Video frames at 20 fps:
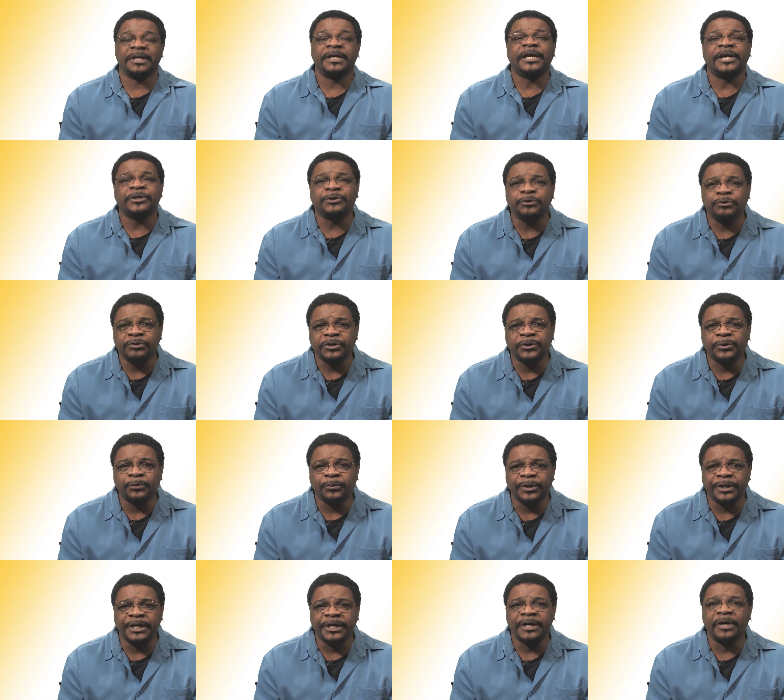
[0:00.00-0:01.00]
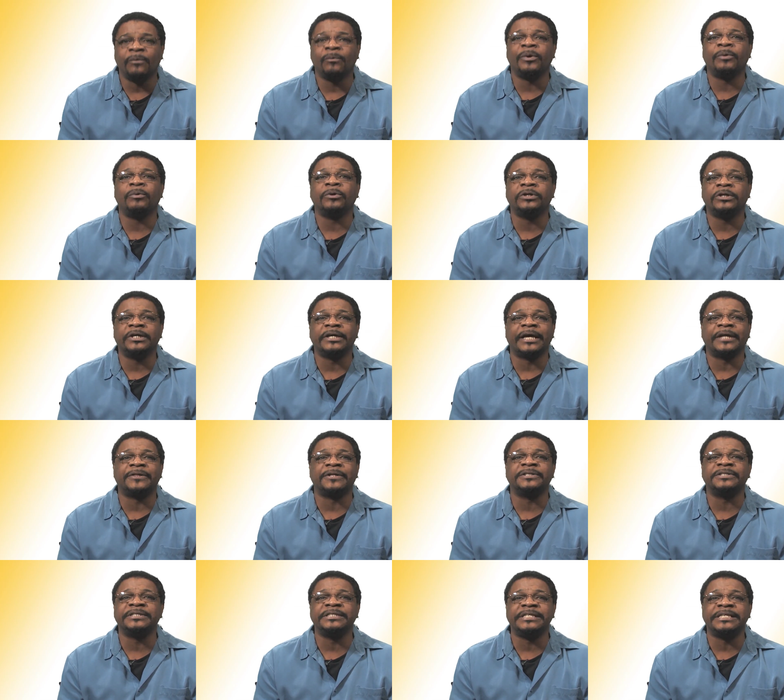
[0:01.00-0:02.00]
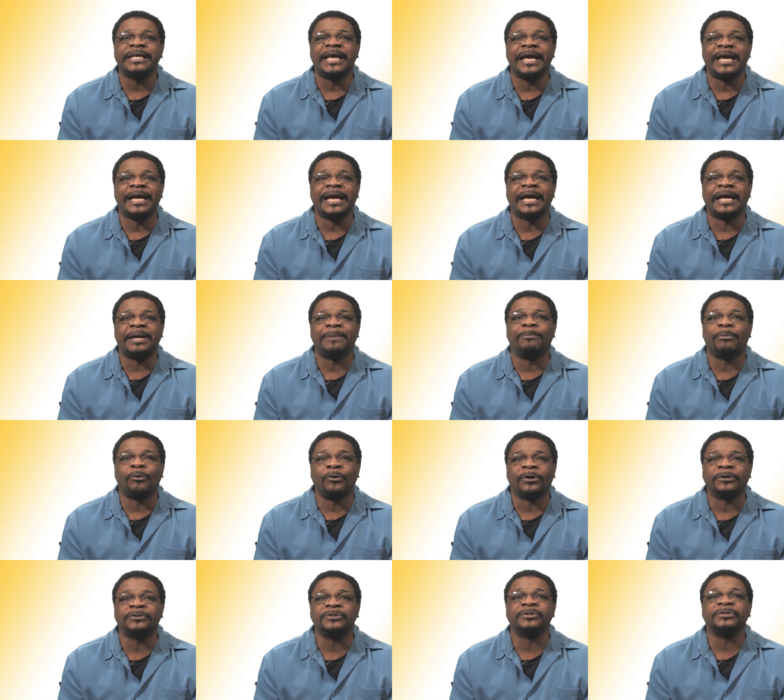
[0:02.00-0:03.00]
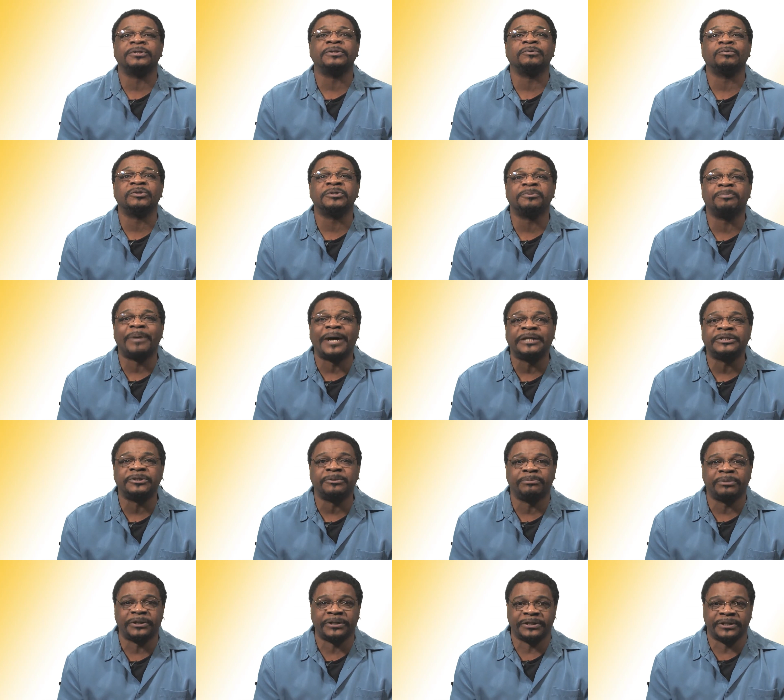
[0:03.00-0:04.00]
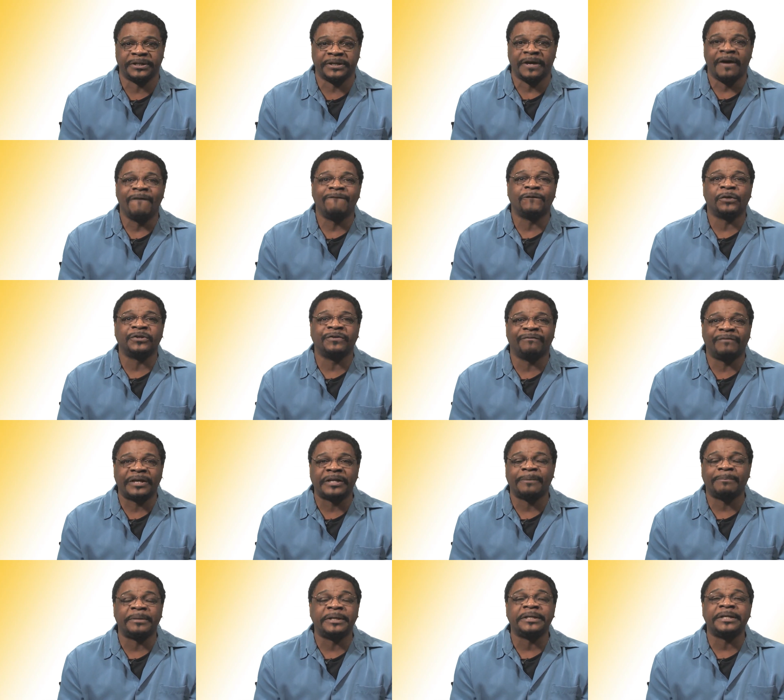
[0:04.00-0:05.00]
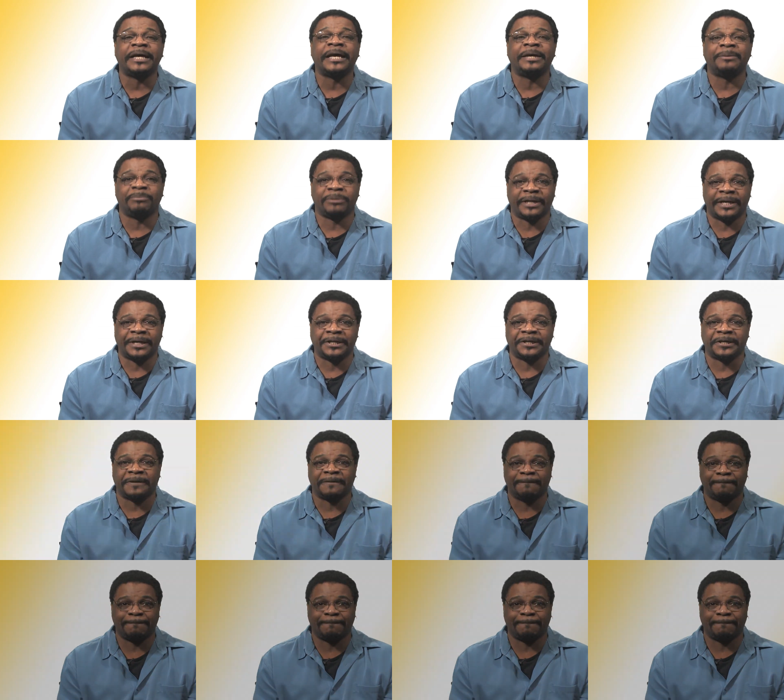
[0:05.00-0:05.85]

In Unit 3, we will look at the CAA Board's responsibility for development and planning.